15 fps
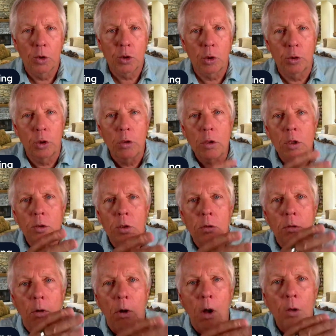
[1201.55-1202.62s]
So you can
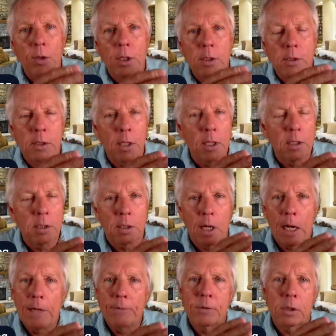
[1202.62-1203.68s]
do all these things,
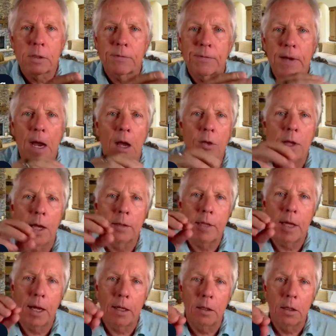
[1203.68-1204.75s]
and I have just found
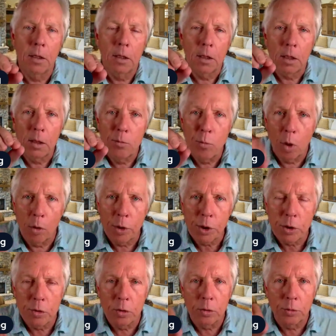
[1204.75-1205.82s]
that
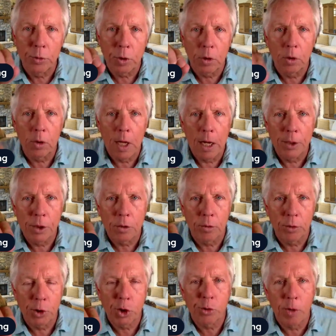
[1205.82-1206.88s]
emotional,
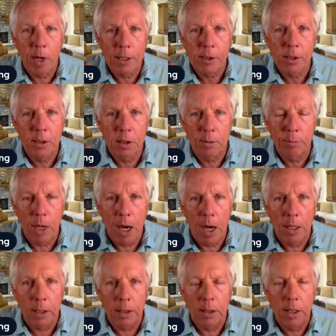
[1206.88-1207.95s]
neurological stress in the
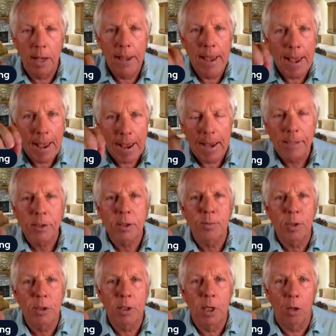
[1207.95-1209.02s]
body has
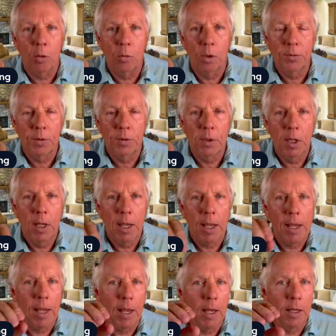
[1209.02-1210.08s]
to be dealt with
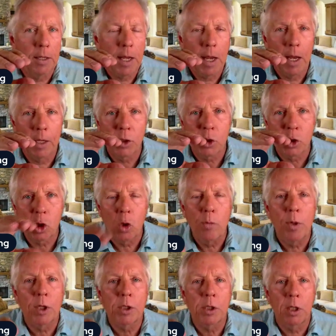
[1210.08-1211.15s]
and has so
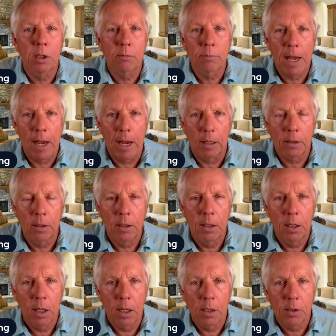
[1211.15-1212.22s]
much impact
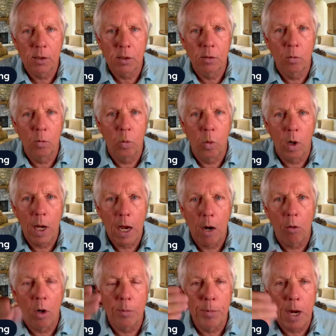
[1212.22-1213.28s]
as to how
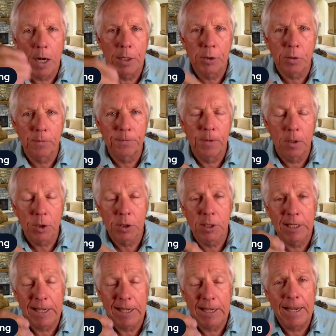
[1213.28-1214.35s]
our bodies are
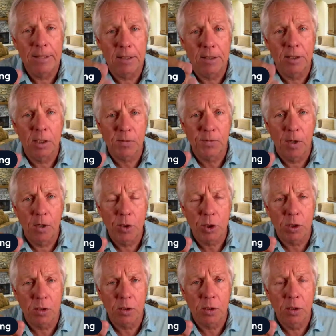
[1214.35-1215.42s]
functioning and the
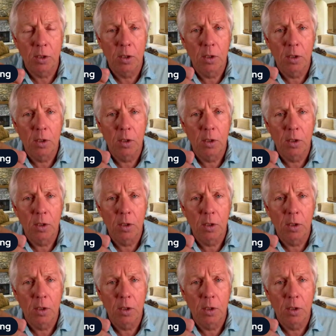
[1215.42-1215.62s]
dysfunctions.